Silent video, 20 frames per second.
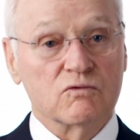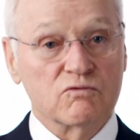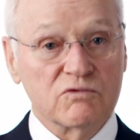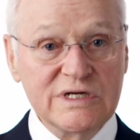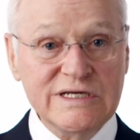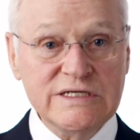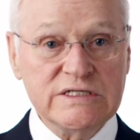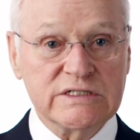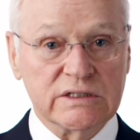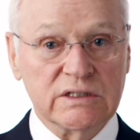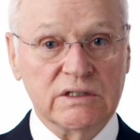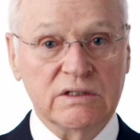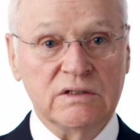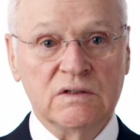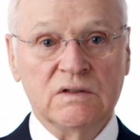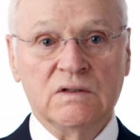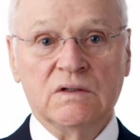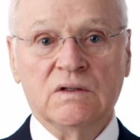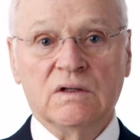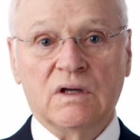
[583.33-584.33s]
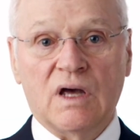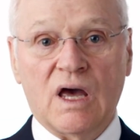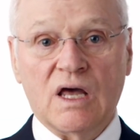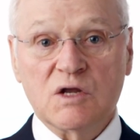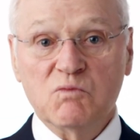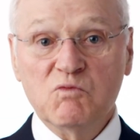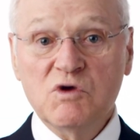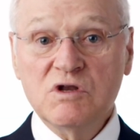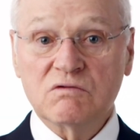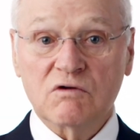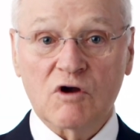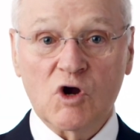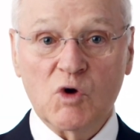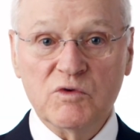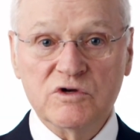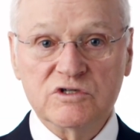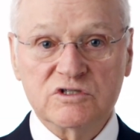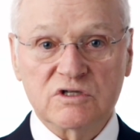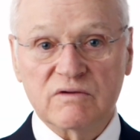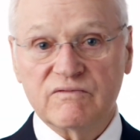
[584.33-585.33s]
reason
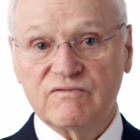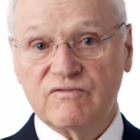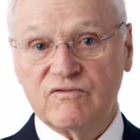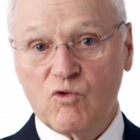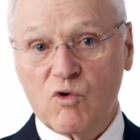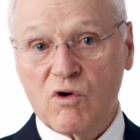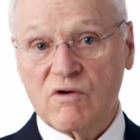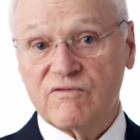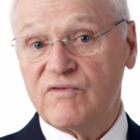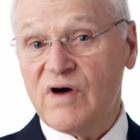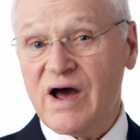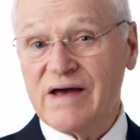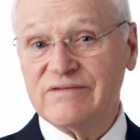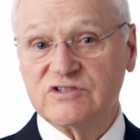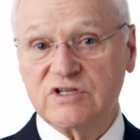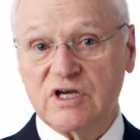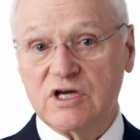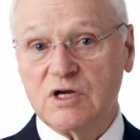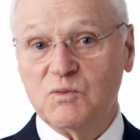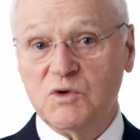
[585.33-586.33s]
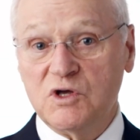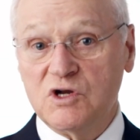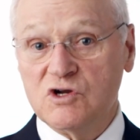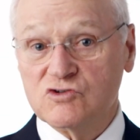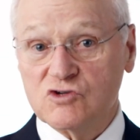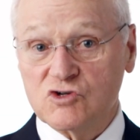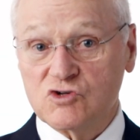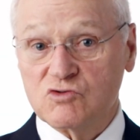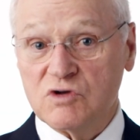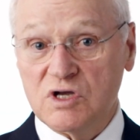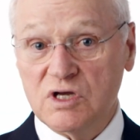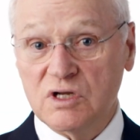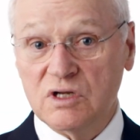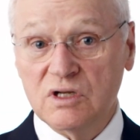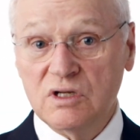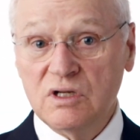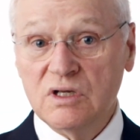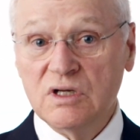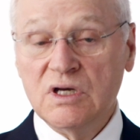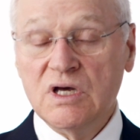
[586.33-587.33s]
endometriomas at 4 or 5 centimeters are
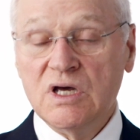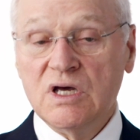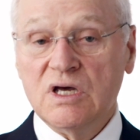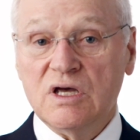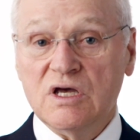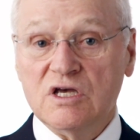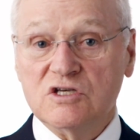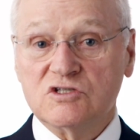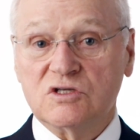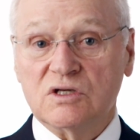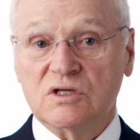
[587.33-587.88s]
treated is